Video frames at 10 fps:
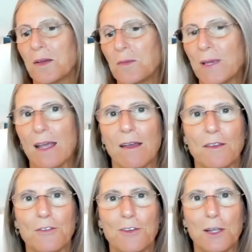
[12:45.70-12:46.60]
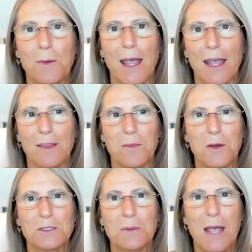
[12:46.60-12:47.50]
being on the freeway, the
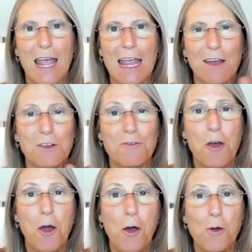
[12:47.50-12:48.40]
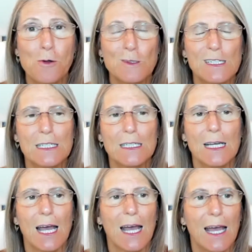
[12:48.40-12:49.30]
motorway, on a road,
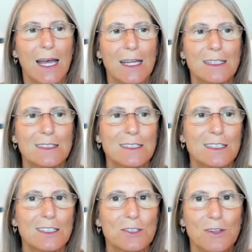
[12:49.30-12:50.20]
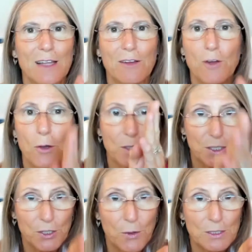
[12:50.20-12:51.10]
and you're on that road
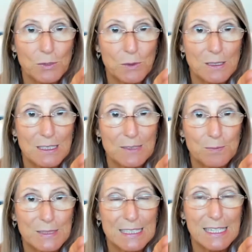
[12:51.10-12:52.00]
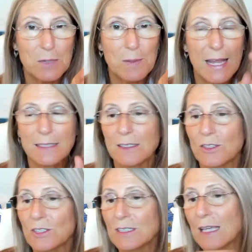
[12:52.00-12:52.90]
and you're going towards a particular place, and
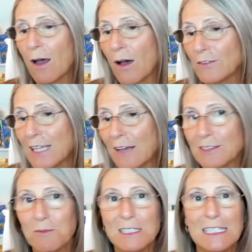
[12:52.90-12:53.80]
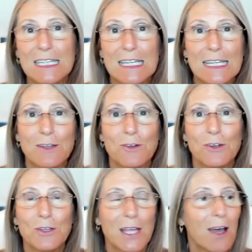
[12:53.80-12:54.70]
you just get off to have something to eat, or
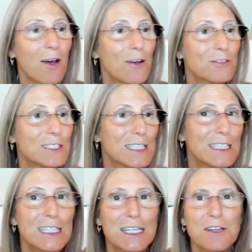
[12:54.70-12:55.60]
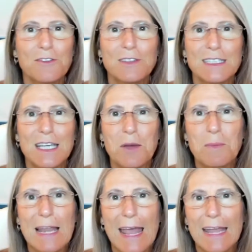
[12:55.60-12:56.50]
you get off to visit a
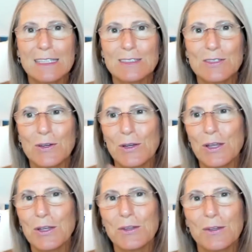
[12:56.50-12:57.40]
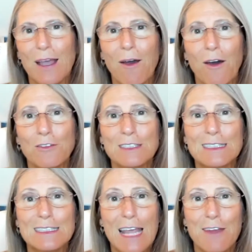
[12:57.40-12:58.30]
place, or you get off to
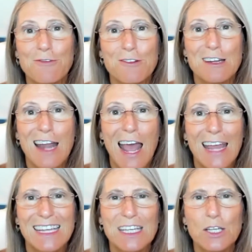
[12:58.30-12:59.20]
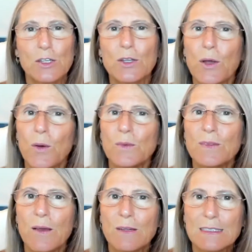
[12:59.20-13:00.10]
stay for a night. You know,
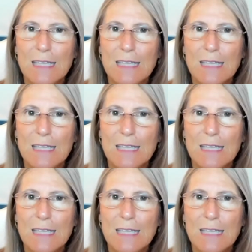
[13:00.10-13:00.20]
there is